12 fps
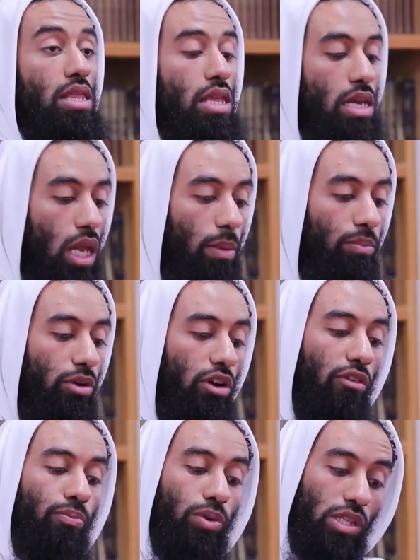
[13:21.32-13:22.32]
The
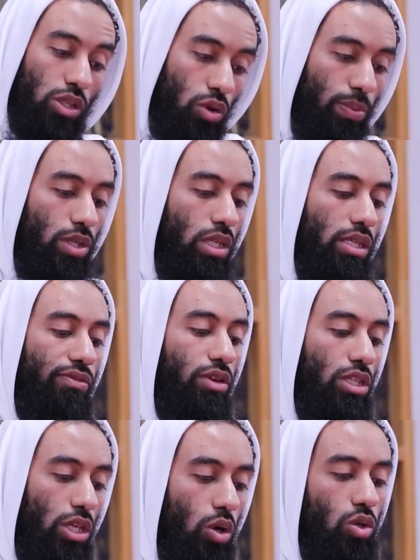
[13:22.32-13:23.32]
number of prescriptions
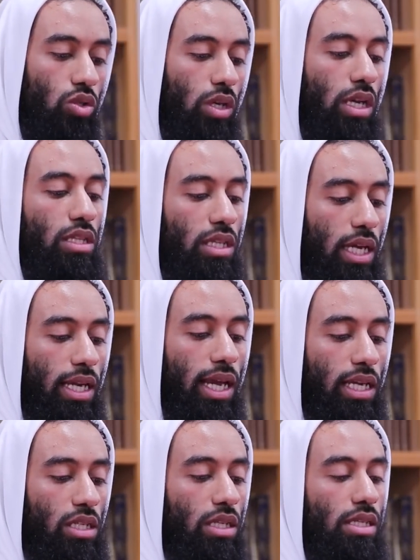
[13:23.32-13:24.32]
for children and
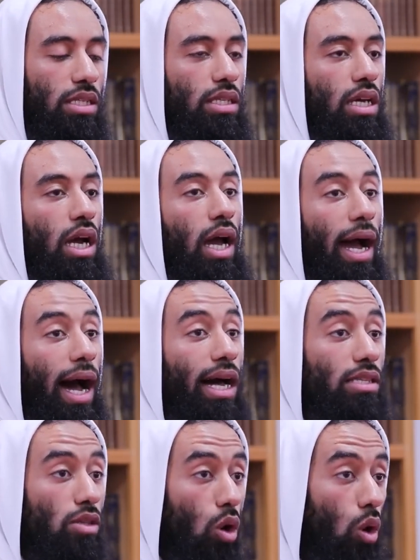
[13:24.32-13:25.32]
teenagers
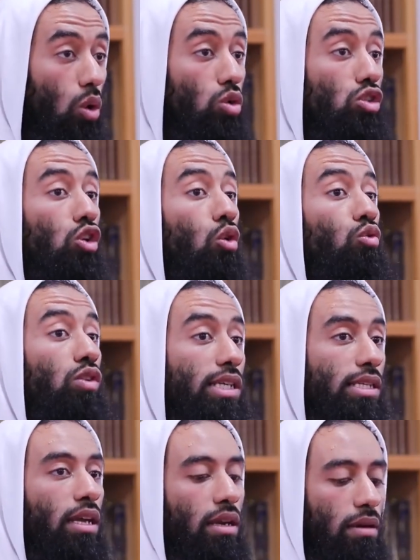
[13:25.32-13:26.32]
has also
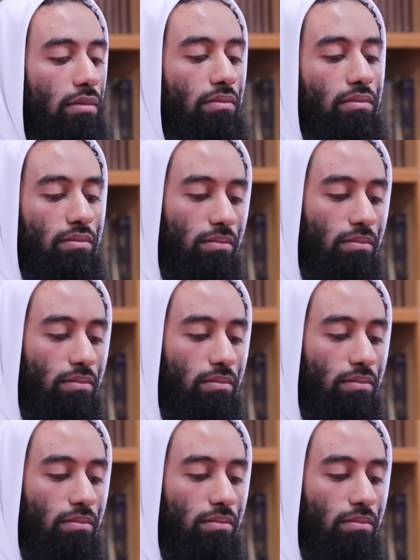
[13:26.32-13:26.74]
risen.